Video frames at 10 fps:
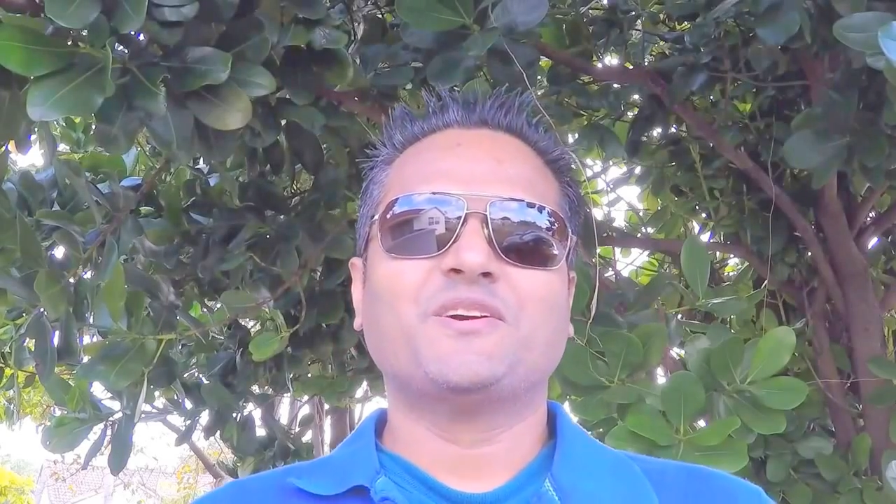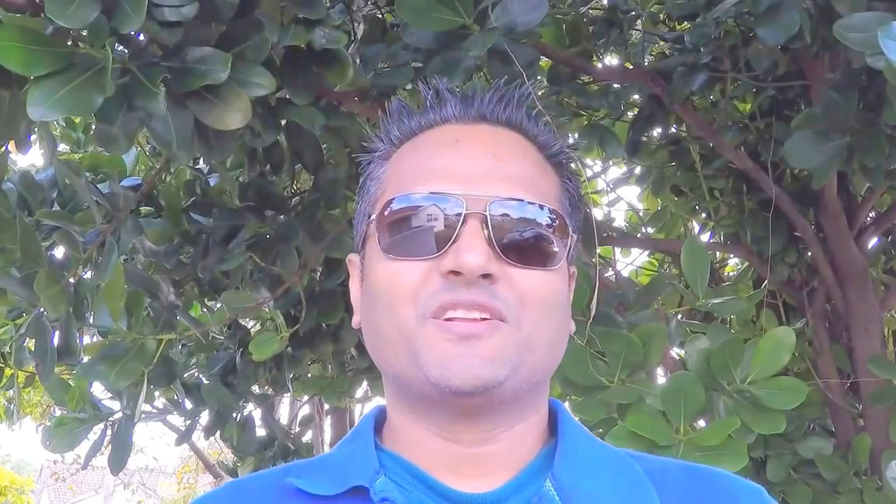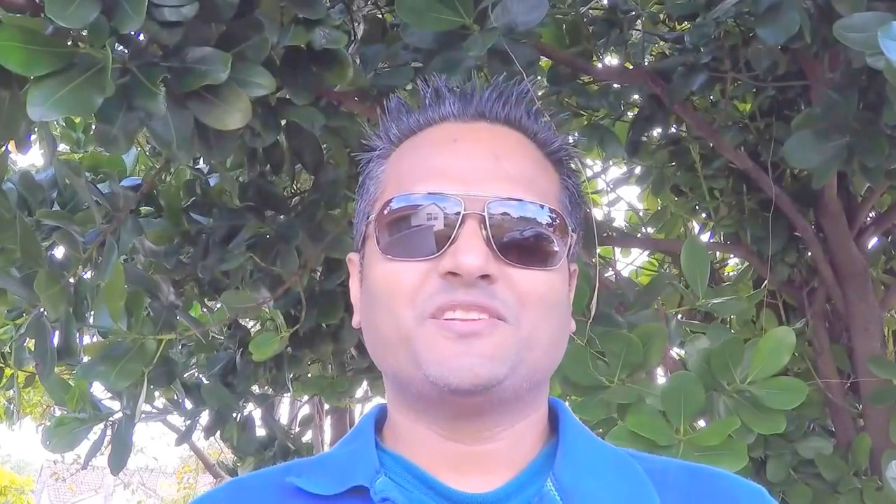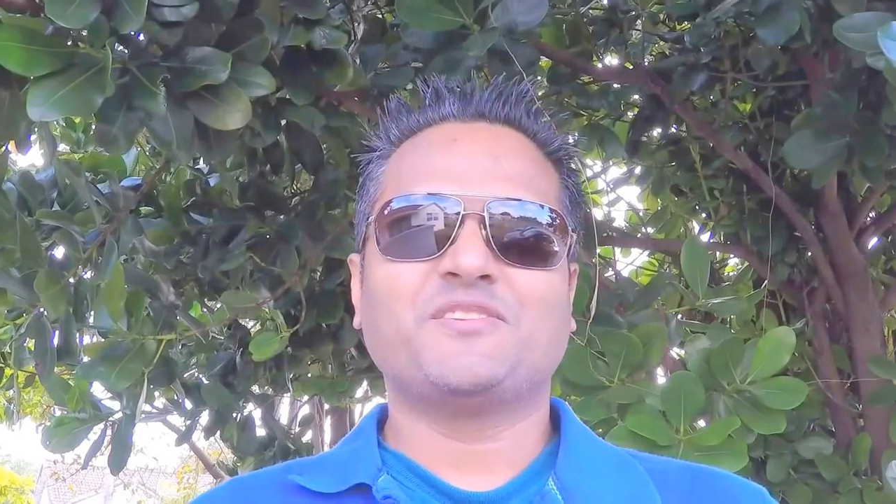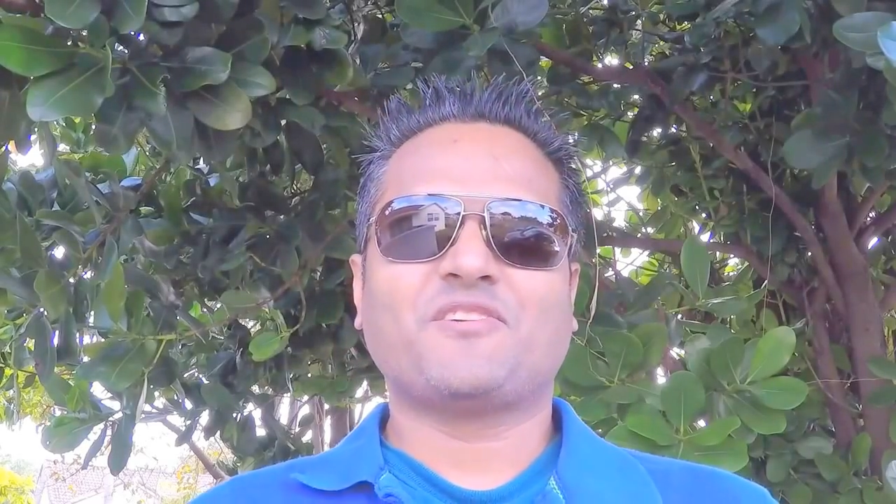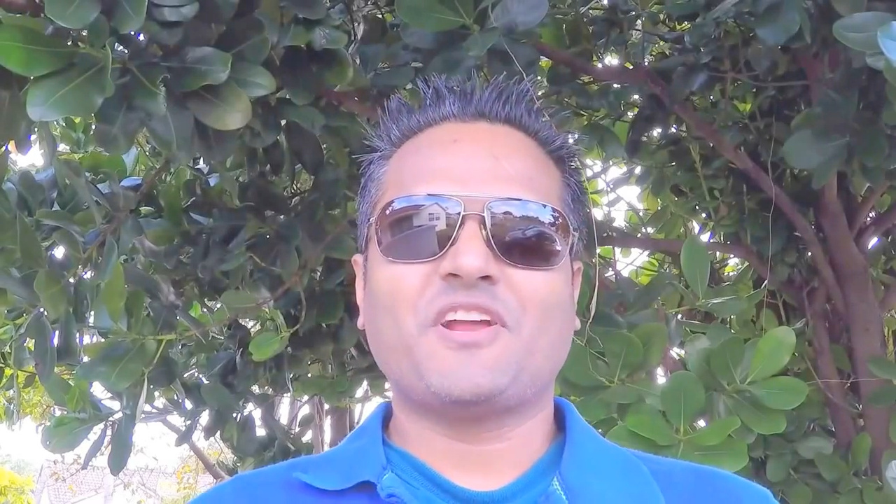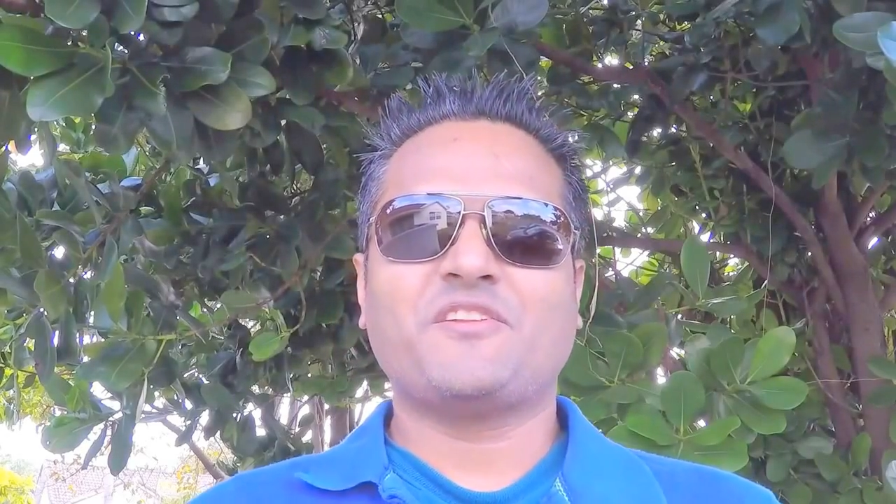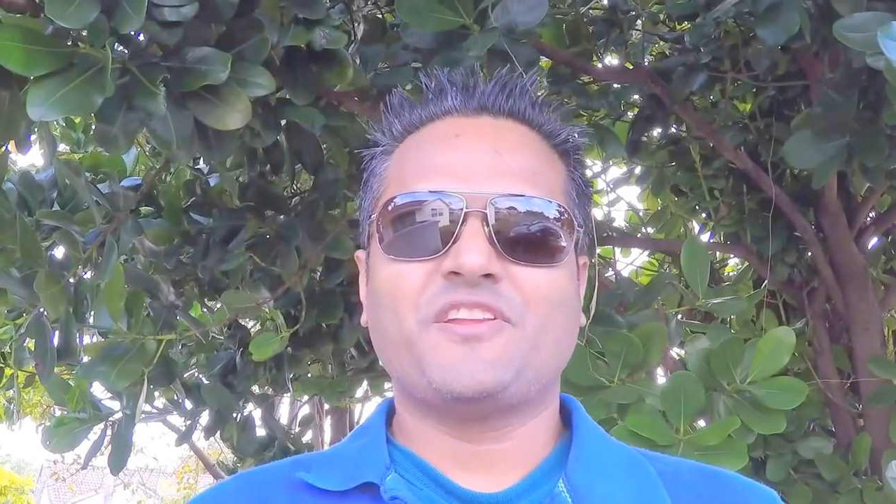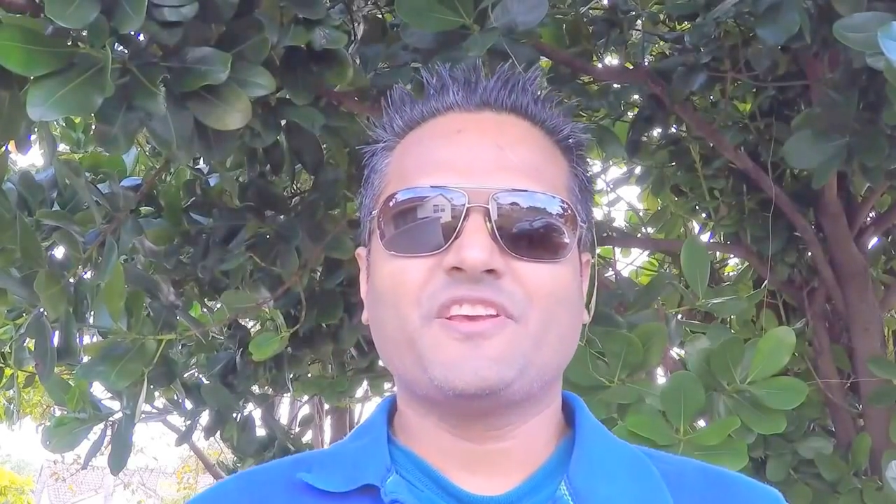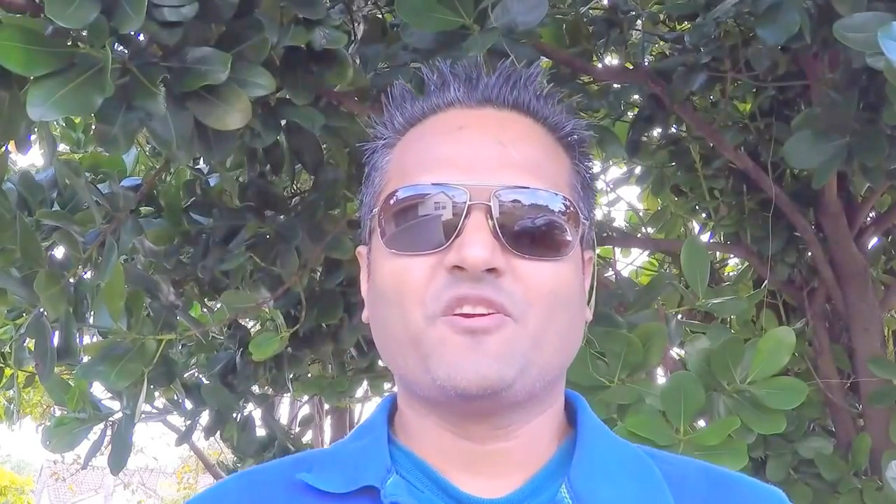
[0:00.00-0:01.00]
did the right
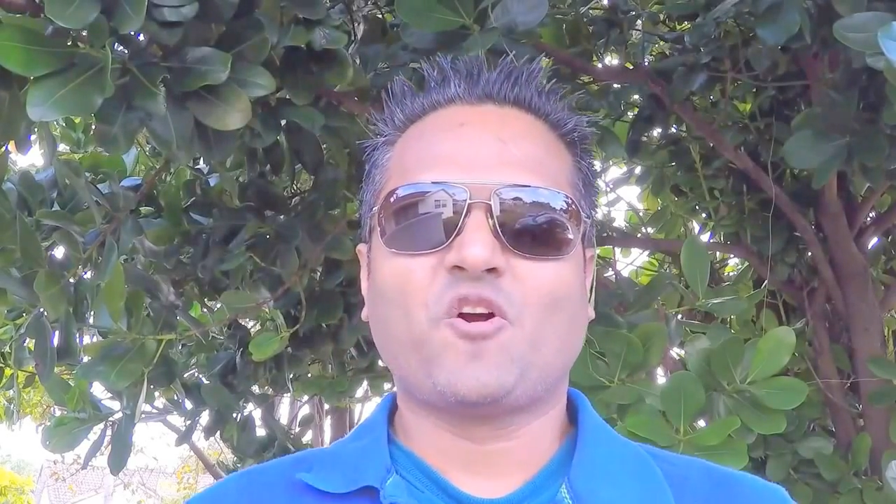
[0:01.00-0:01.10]
thing?